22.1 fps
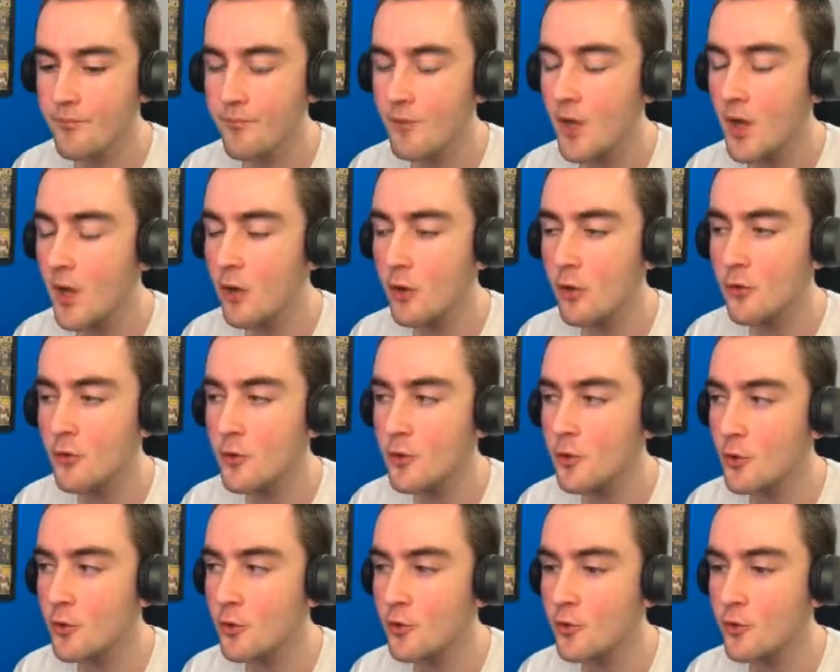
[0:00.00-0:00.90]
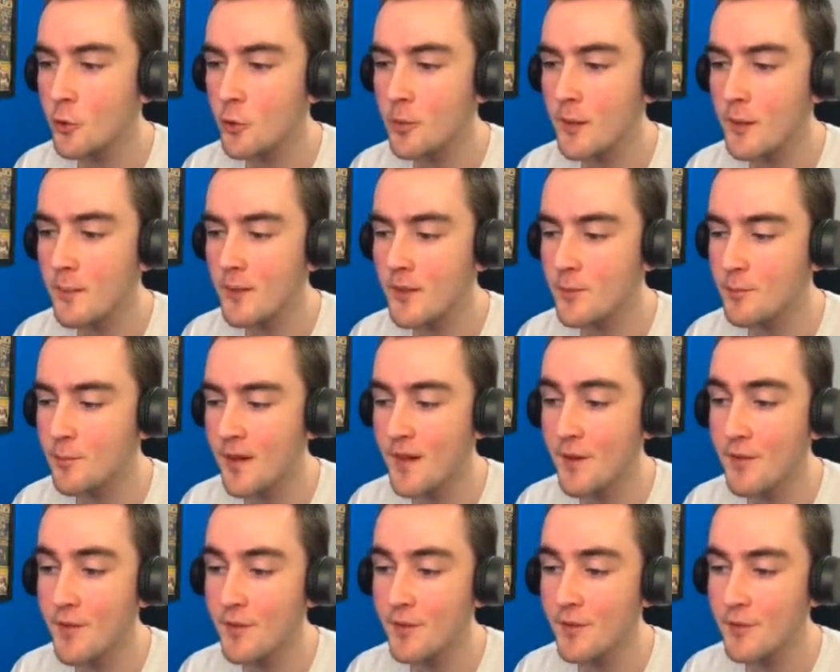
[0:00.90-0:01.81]
honestly thought this dude would be much
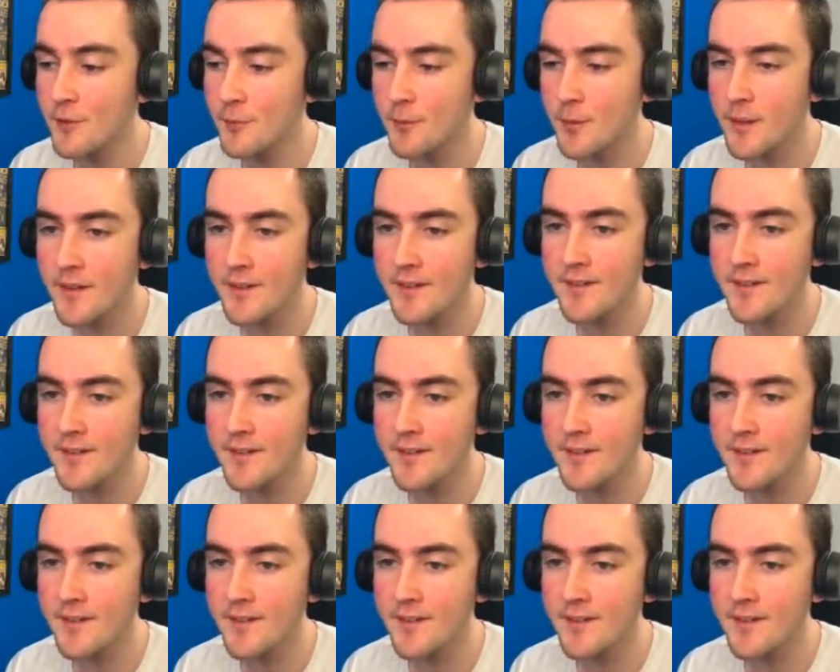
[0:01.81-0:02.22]
better than this, but